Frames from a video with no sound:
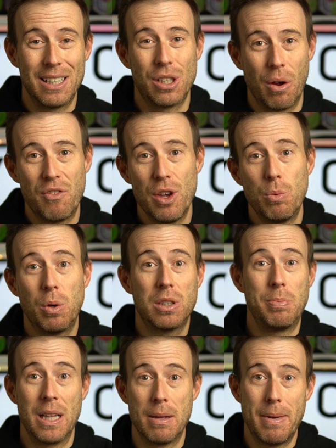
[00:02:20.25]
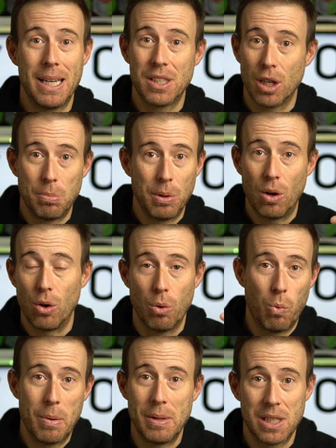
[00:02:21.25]
So if you want to be in the men's open or the
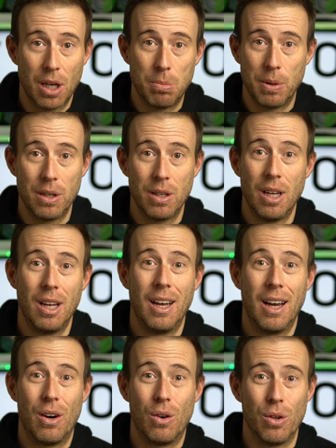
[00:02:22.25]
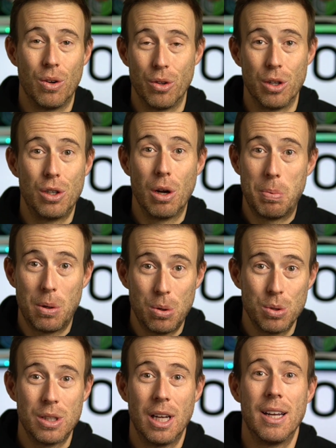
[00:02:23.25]
women's open or the
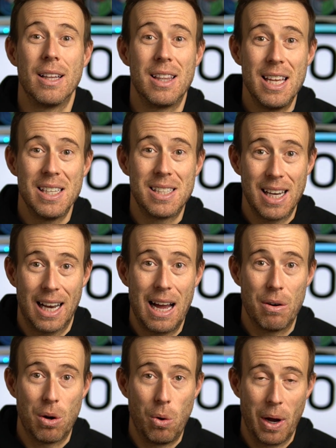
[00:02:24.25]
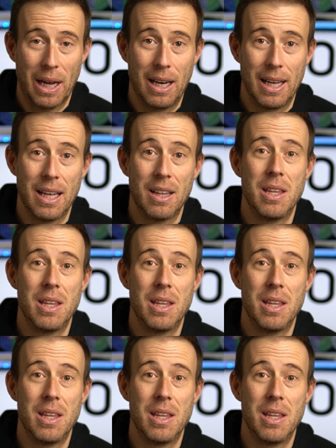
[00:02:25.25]
doubles, these sell out quickly.